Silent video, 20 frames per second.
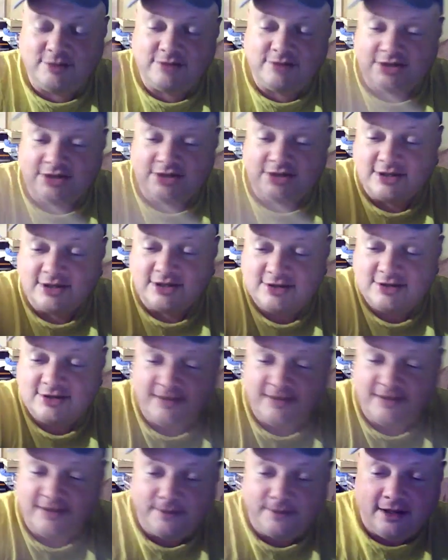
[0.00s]
returns.
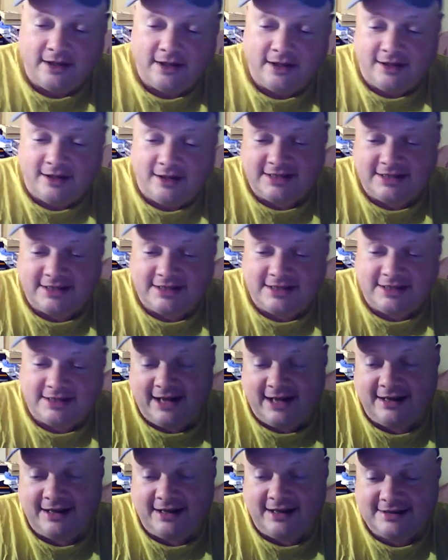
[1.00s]
See you,
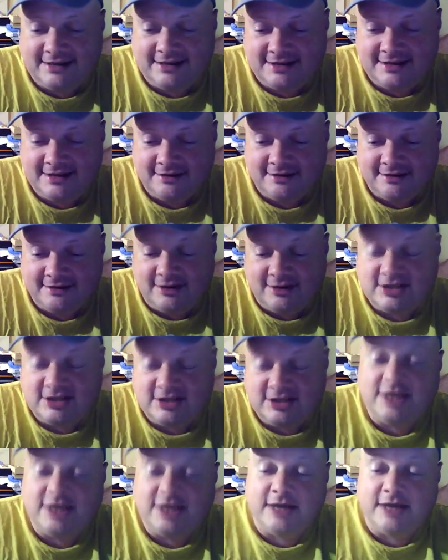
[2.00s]
Alex. Nice to
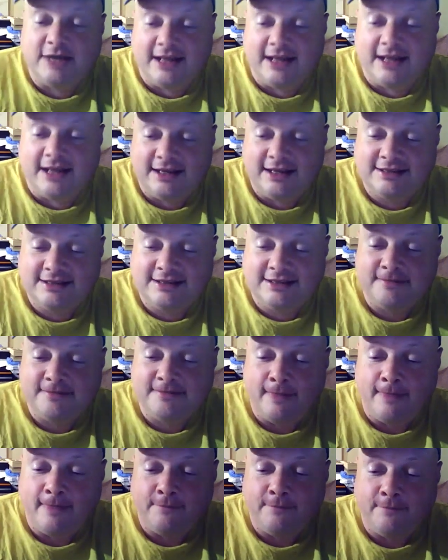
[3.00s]
see you again, Alex.
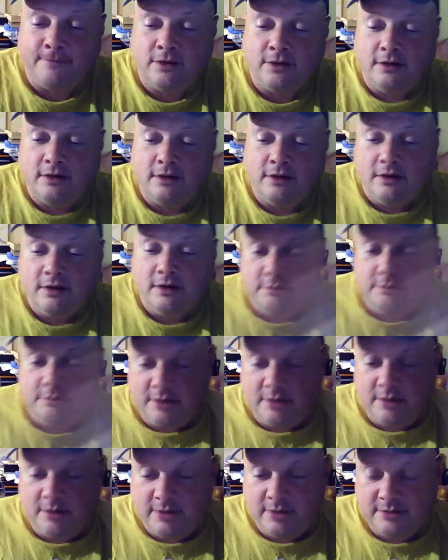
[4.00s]

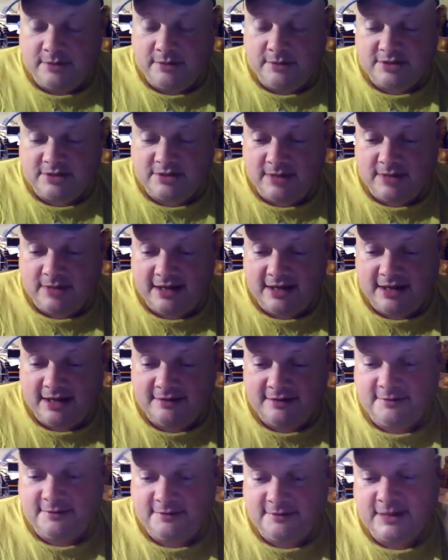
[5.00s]
Bye-bye, Mr.
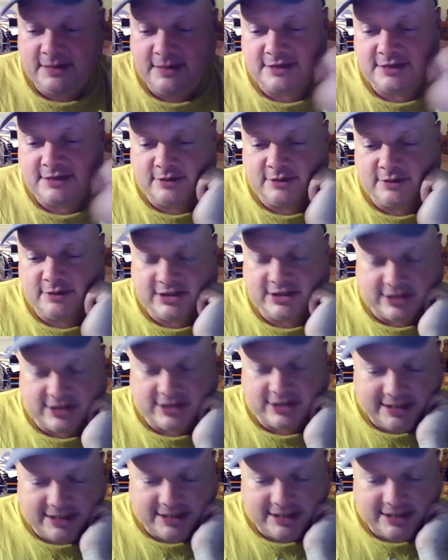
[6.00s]
Man. Phuket's already
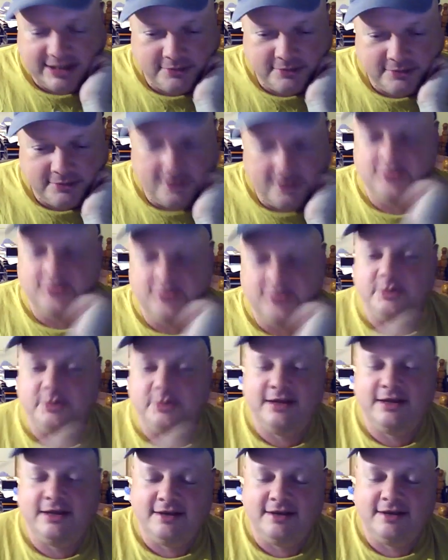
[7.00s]
asleep.
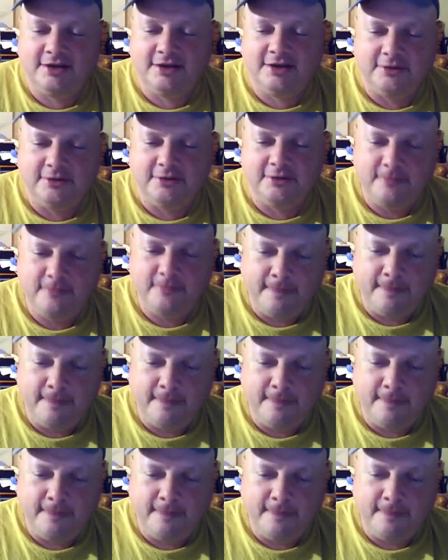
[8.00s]
Godspeed. Thank you.